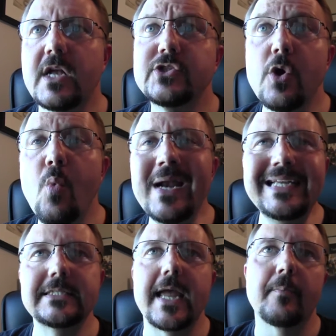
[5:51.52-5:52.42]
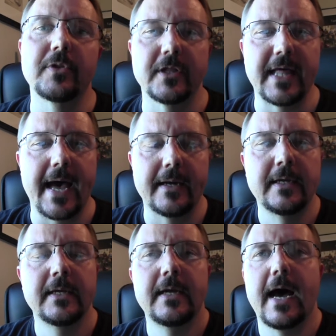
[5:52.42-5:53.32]
So one example of
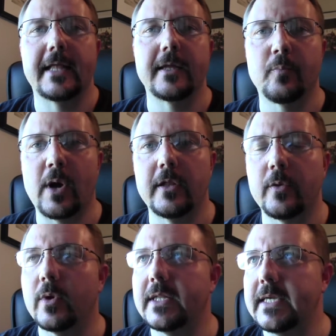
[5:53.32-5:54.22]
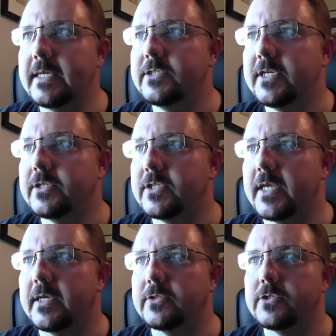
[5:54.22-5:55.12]
that, I think probably one of the easiest
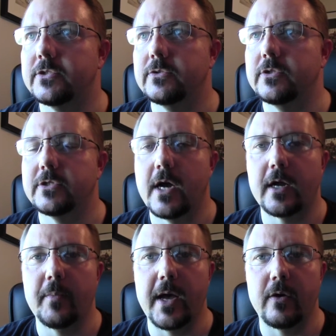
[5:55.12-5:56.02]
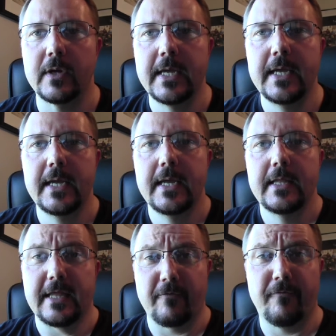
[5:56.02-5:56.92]
things to talk about
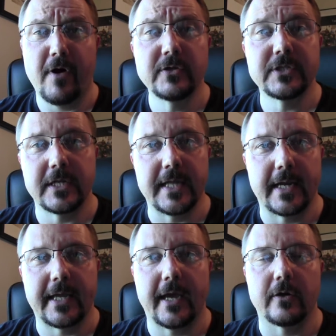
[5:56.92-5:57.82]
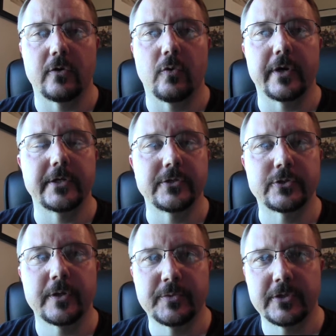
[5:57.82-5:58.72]
that falls into that category is a
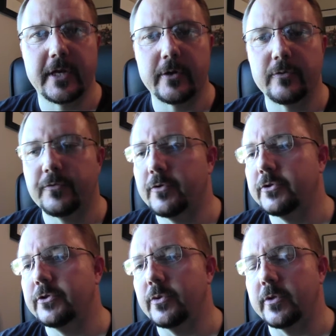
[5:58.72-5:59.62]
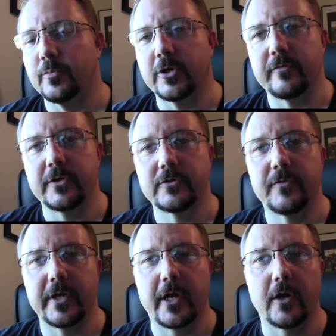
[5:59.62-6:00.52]
scripture that I referred to in a previous
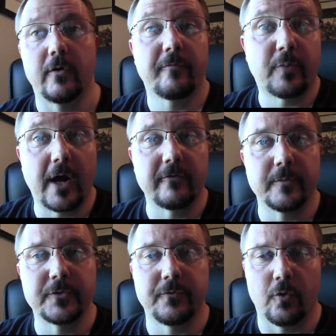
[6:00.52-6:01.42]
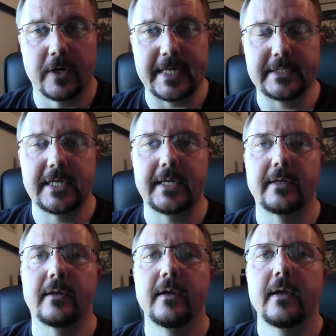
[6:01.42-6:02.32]
video of Proverbs
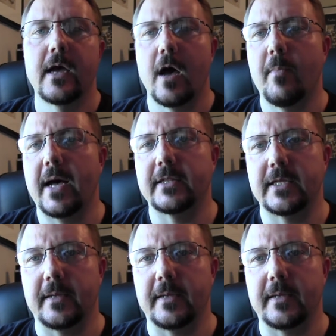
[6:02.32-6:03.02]
4:18 about